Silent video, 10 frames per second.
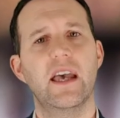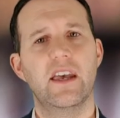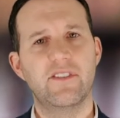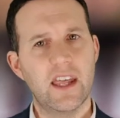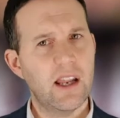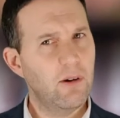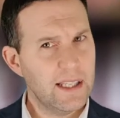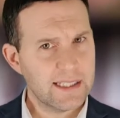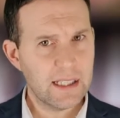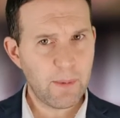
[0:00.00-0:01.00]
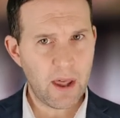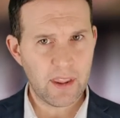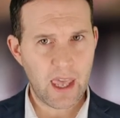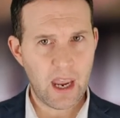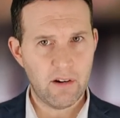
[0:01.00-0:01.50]
If they know little about
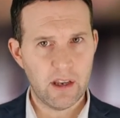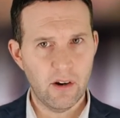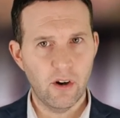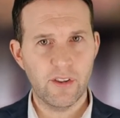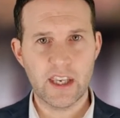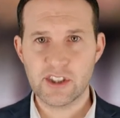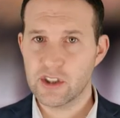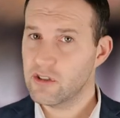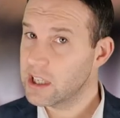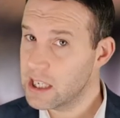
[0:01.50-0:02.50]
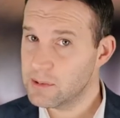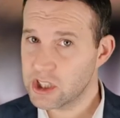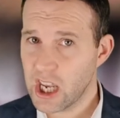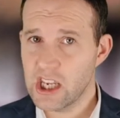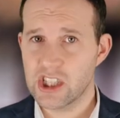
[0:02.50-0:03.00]
the area or their story keeps
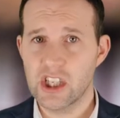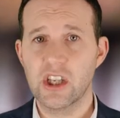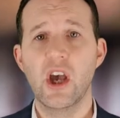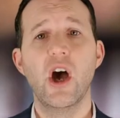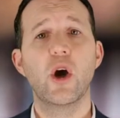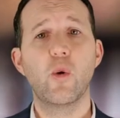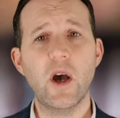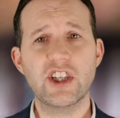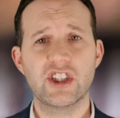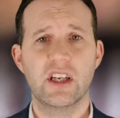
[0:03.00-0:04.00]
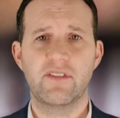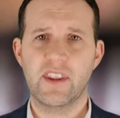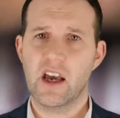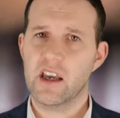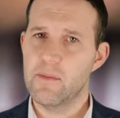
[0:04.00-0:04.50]
changing, question if
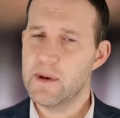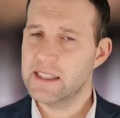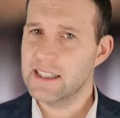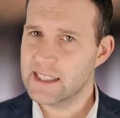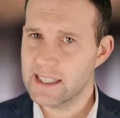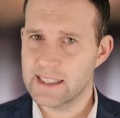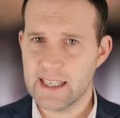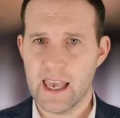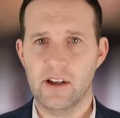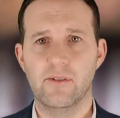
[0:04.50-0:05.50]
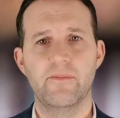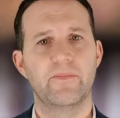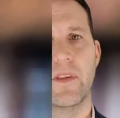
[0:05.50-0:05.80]
they are committed to the sale.